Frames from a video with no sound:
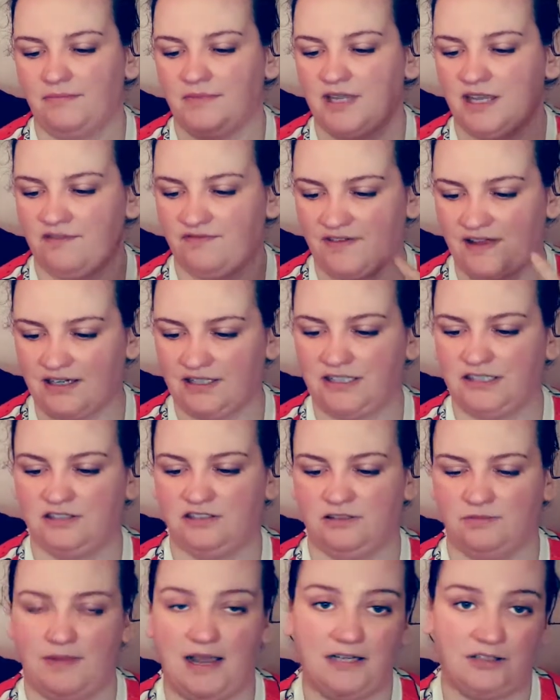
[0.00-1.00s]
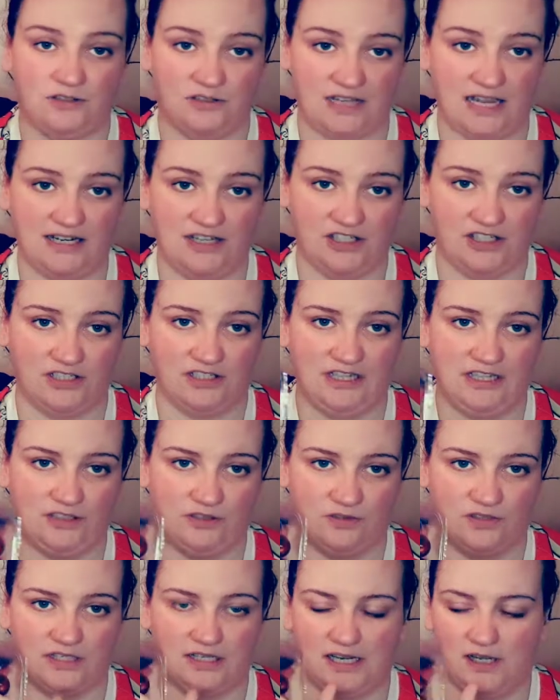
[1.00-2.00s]
If I eat tomatoes, I literally eat
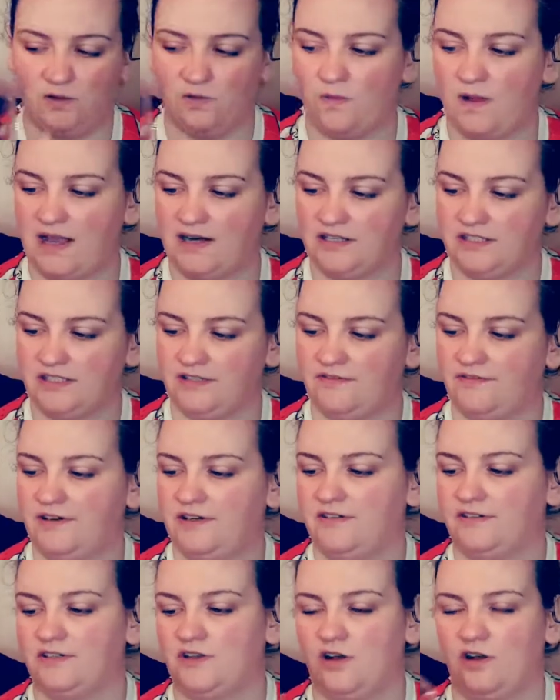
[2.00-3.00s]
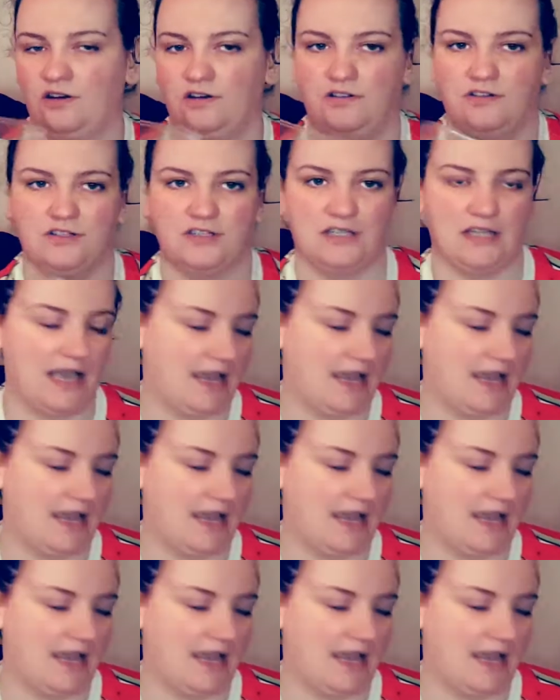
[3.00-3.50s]
those little ones, different colors,